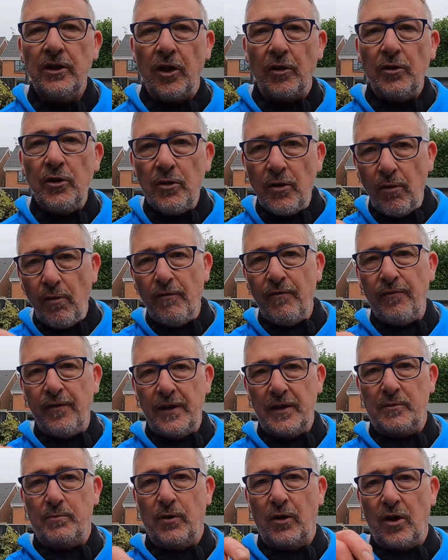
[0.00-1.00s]
You know, you go on
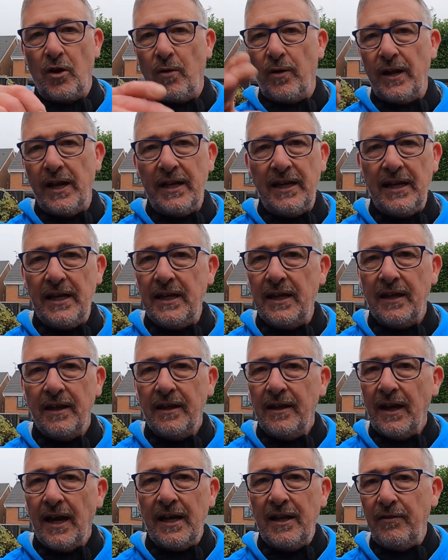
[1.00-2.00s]
Facebook, go on
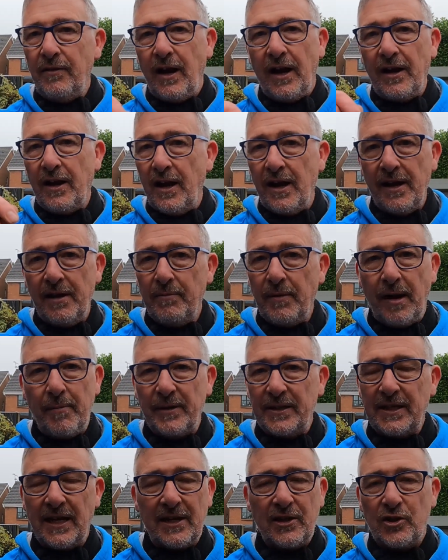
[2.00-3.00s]

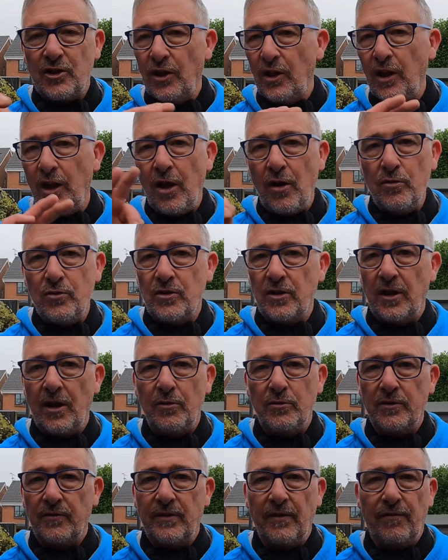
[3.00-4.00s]
I'm attached to loads and
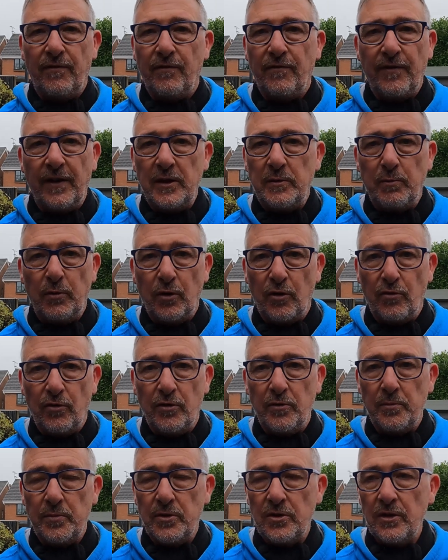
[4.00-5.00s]
loads of different Facebook
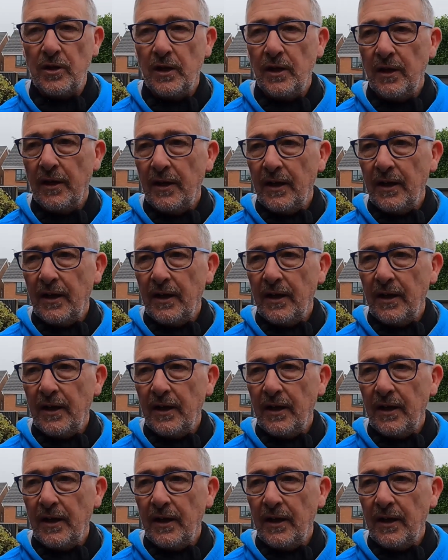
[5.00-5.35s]
groups,